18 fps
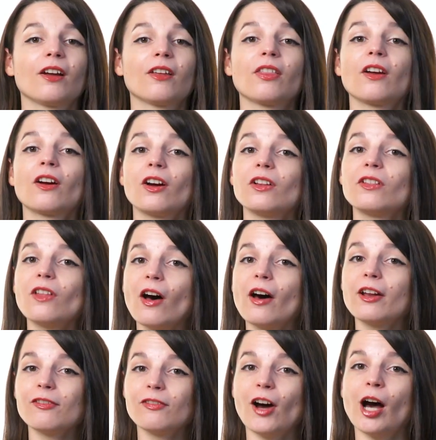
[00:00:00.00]
There are a
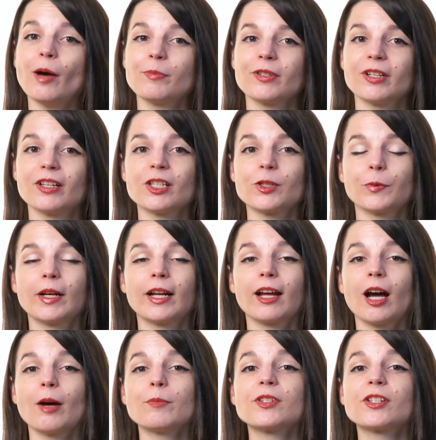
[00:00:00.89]
lot of options when it
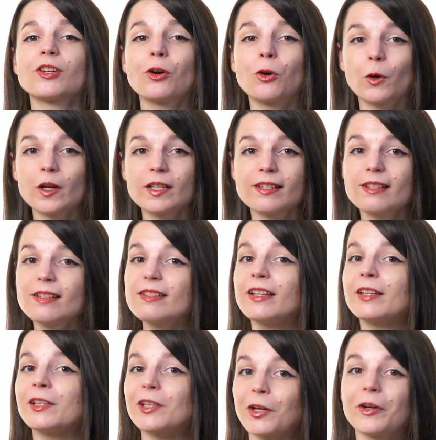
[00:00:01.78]
comes to courses
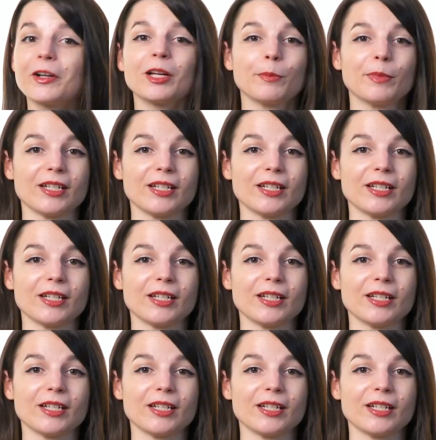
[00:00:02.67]
and learning